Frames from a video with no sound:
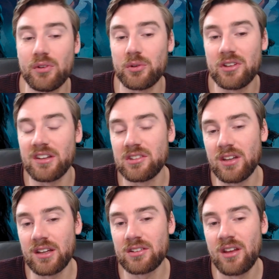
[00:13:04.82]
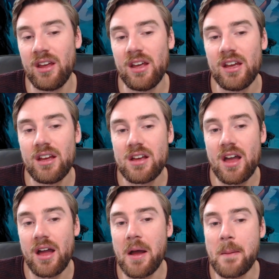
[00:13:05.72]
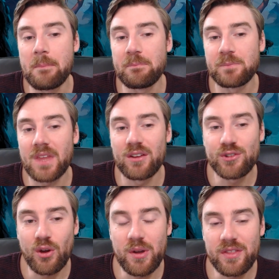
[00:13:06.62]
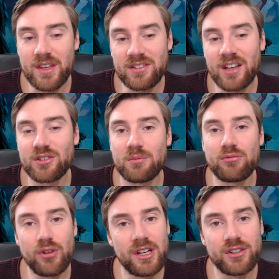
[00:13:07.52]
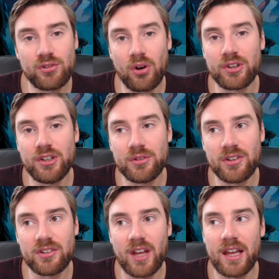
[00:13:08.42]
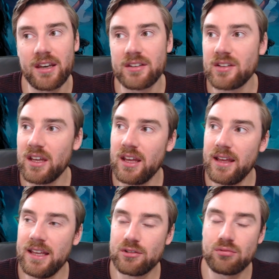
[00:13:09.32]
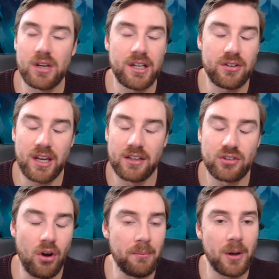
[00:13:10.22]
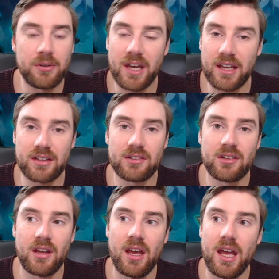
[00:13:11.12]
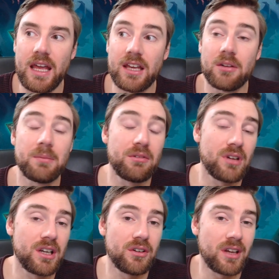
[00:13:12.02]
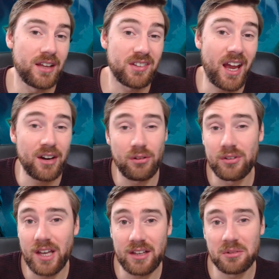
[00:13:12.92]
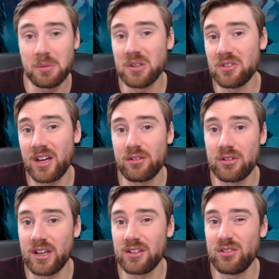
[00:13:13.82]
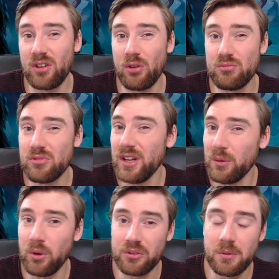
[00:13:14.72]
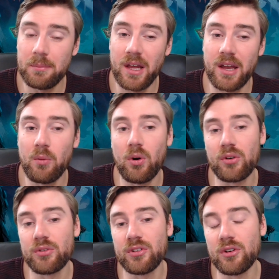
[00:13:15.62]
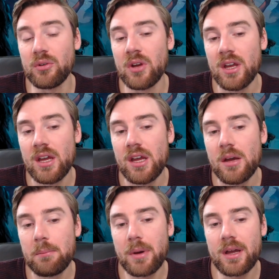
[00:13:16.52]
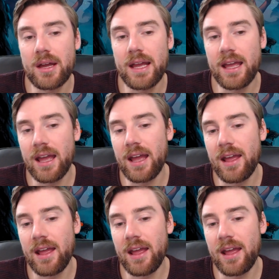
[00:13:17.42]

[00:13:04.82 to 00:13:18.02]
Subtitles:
with your 6/6. So this has some really strong uses, and it's really good against combo decks. It can be really good against aggro decks, because aggro decks don't really want to be playing 1 or 2. But